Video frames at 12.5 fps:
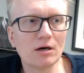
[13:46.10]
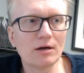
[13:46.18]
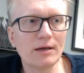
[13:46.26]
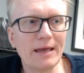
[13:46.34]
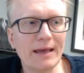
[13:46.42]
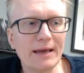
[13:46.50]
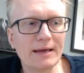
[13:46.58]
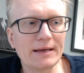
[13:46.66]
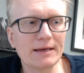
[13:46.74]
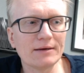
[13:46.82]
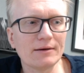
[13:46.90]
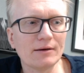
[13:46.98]

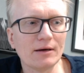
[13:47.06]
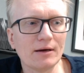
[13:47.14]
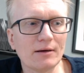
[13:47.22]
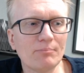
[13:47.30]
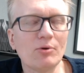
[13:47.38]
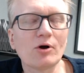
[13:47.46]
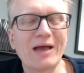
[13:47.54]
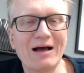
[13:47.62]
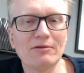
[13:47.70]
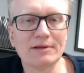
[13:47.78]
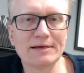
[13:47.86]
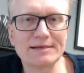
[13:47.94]
a book
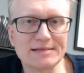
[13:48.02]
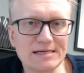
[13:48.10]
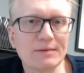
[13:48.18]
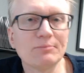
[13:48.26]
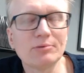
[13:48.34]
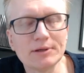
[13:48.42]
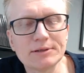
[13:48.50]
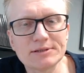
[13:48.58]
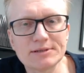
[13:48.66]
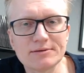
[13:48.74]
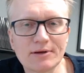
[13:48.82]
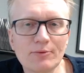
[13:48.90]
outline
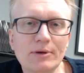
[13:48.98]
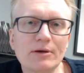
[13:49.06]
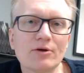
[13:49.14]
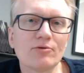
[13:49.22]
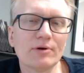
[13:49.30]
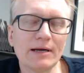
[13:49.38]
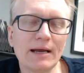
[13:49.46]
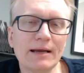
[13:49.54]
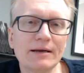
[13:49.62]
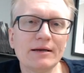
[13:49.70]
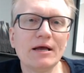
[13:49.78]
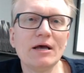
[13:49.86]
template that we
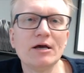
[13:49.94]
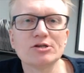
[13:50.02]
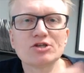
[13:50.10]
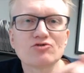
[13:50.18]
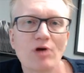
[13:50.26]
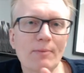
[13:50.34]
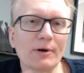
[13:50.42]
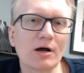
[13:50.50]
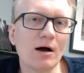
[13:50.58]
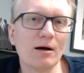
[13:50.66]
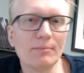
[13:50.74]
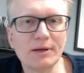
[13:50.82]
created, just drop a
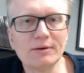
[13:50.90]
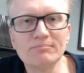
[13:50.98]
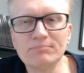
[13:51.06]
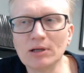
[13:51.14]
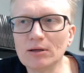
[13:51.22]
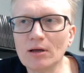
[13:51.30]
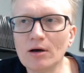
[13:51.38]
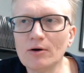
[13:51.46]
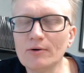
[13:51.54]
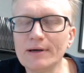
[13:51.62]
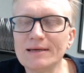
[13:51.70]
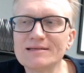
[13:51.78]
comment
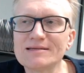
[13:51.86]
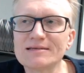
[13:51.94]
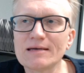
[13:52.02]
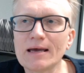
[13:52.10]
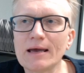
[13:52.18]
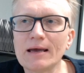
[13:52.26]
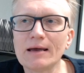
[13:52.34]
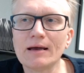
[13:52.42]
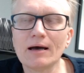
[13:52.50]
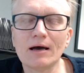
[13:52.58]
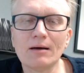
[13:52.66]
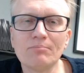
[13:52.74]
below and say
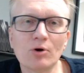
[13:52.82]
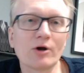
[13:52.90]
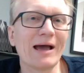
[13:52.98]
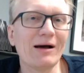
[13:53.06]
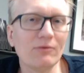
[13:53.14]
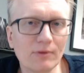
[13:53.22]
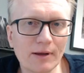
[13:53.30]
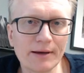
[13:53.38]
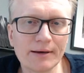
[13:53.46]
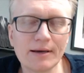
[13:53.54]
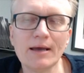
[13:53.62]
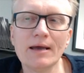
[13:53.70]
book
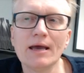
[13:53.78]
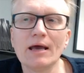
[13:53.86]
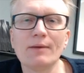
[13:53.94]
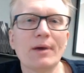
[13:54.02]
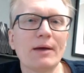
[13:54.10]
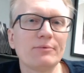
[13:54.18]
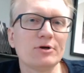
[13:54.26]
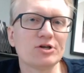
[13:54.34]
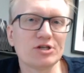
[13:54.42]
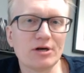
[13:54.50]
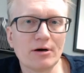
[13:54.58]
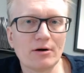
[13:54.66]
outline, and I'm happy to
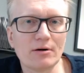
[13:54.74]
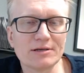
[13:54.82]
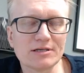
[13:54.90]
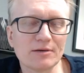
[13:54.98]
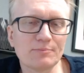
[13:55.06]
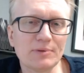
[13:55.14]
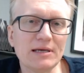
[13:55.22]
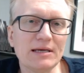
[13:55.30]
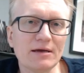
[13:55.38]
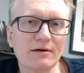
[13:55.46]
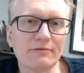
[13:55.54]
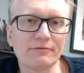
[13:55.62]
share. It's a
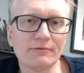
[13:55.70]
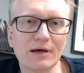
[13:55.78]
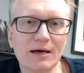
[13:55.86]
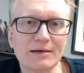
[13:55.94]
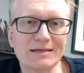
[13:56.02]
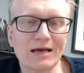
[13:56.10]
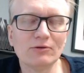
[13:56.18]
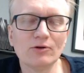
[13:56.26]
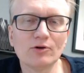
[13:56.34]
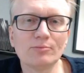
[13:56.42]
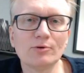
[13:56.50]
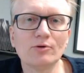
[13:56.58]
PDF
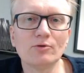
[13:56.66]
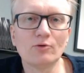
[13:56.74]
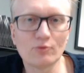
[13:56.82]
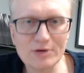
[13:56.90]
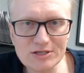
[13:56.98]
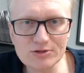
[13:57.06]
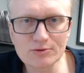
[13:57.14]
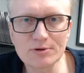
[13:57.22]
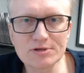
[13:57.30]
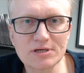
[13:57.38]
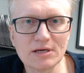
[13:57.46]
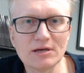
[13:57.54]
downloadable
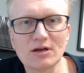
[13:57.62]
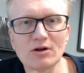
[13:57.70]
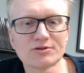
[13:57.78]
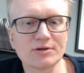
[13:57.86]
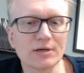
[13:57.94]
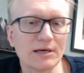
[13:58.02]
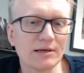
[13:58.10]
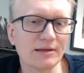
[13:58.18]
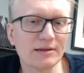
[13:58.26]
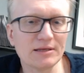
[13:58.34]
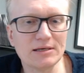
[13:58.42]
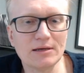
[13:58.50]
resource, and you can also get it
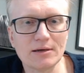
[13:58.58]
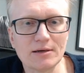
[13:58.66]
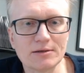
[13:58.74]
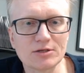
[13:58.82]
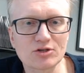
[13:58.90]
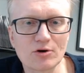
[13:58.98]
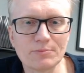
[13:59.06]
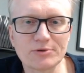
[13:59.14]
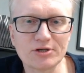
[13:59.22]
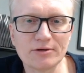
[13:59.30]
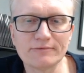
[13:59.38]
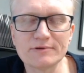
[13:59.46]
in the
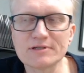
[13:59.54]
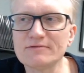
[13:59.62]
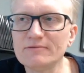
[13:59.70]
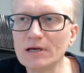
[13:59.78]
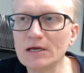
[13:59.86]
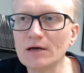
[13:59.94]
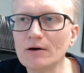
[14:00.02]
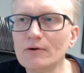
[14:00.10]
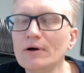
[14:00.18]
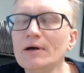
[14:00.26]
description of this video.